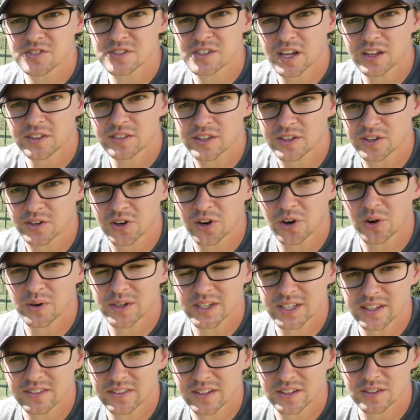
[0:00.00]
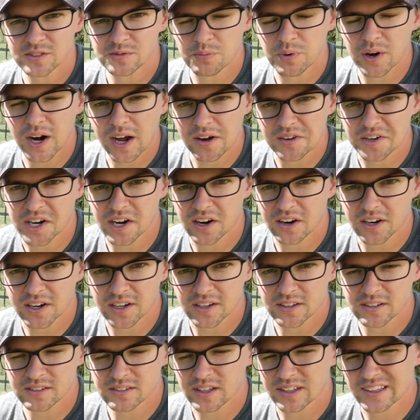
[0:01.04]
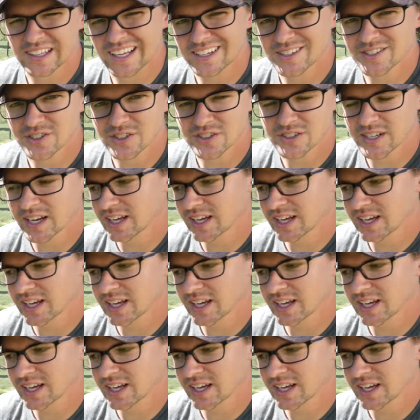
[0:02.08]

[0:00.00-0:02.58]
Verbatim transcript: nothing growing in these brown areas, and that's just